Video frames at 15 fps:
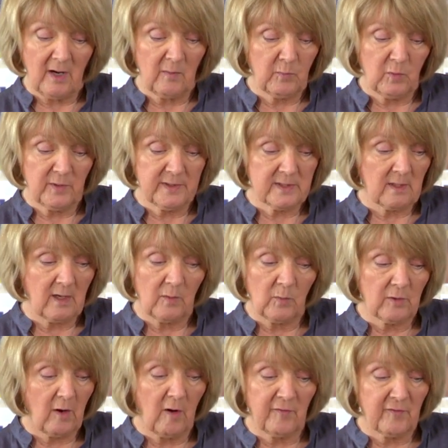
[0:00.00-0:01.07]
upwards. I
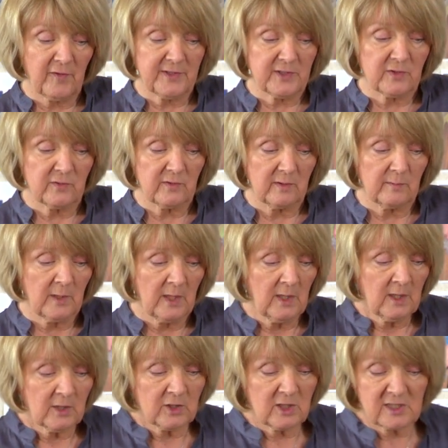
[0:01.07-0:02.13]
would offer it to them
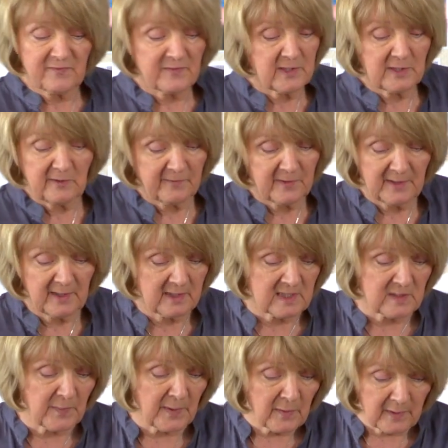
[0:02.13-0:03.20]
just for the different
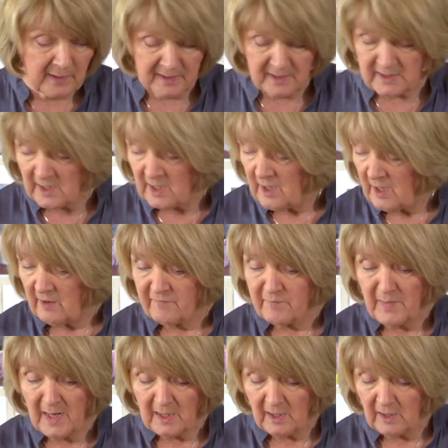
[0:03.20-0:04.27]
experience of
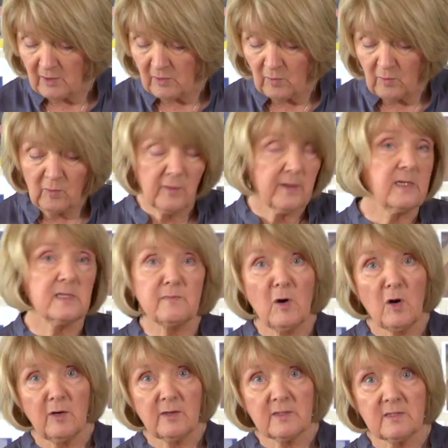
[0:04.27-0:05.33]
making all these
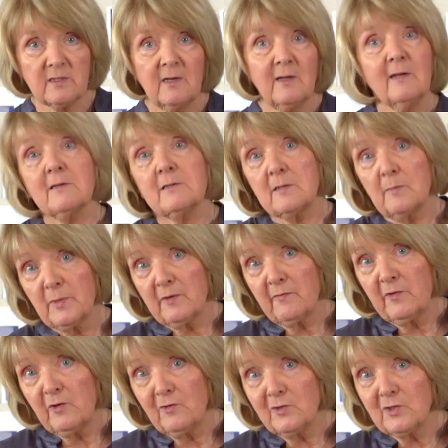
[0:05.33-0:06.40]
marks. Something for
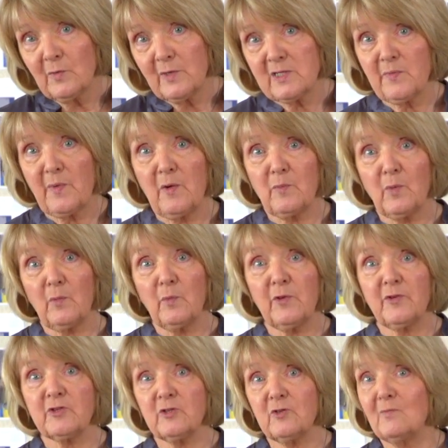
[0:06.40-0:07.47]
you to experiment
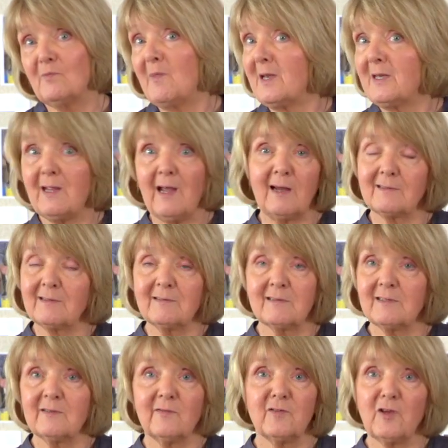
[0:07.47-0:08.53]
with too. Many
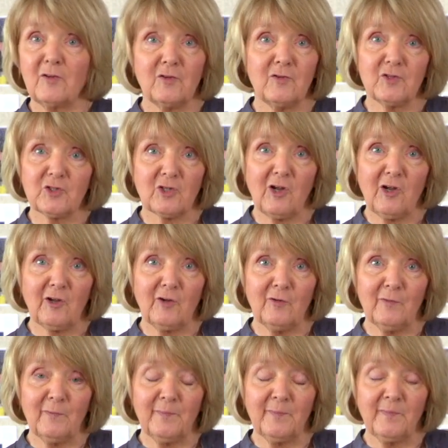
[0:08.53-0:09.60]
adults have not used charcoal.